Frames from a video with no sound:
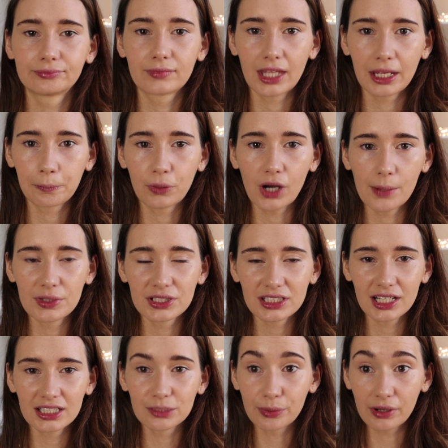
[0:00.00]
like primer
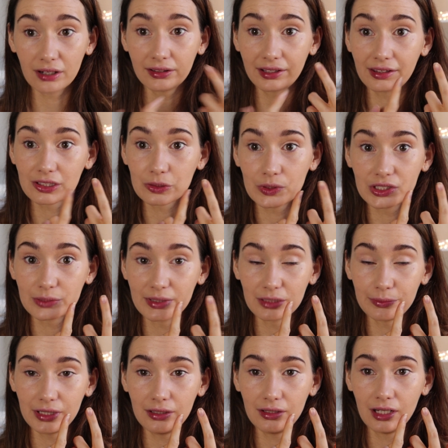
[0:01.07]
sides. Apparently this one is meant
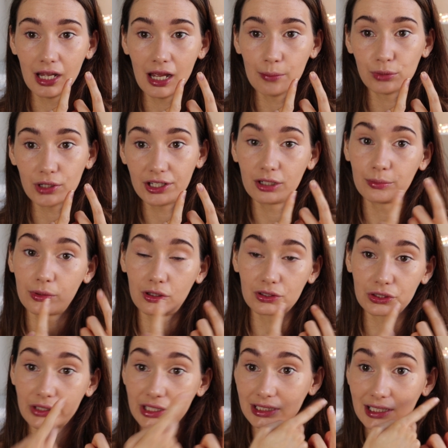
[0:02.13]
to be brighter, but
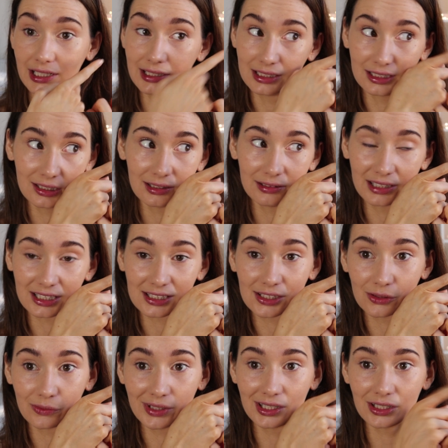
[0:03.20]
also this side is next
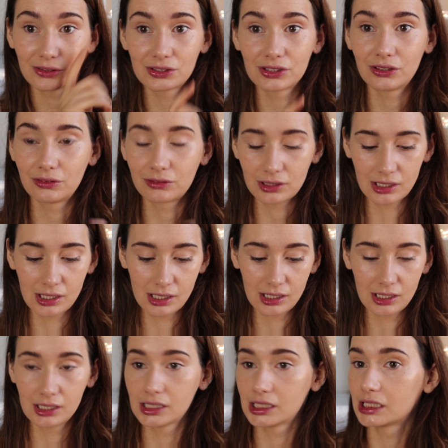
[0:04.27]
to the window, so
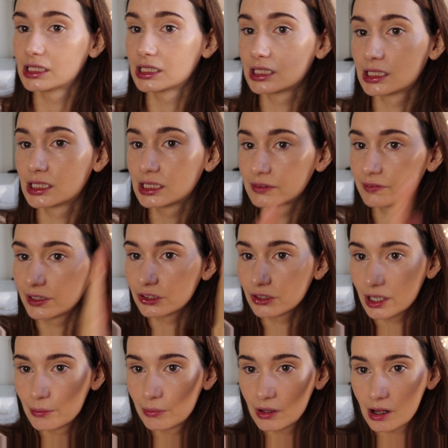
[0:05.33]
if I
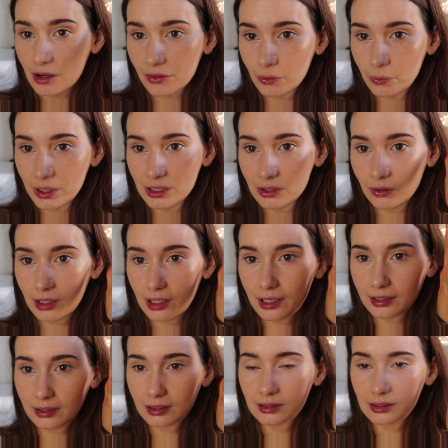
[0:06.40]
try and block the window
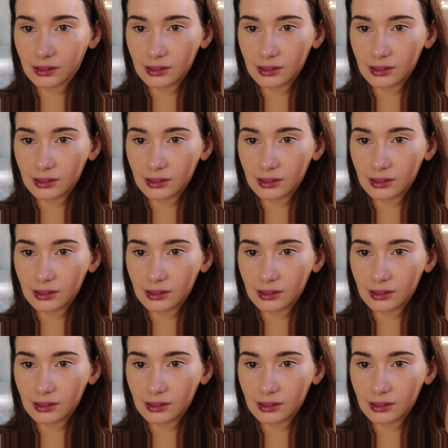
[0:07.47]
light,